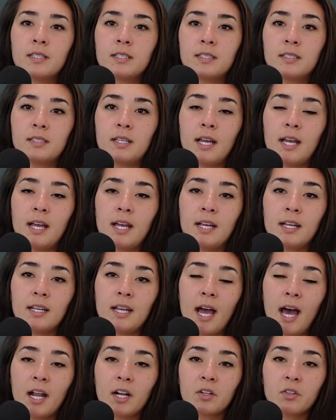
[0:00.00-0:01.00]
say,
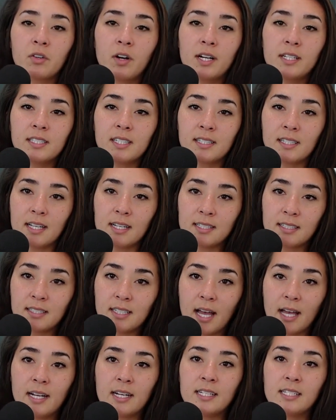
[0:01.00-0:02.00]
categorized as a
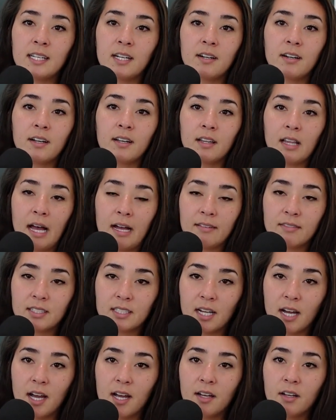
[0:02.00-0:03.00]
sedentary
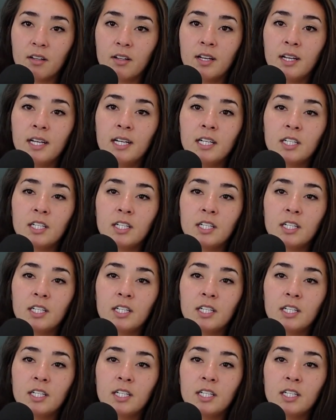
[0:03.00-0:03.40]
lifestyle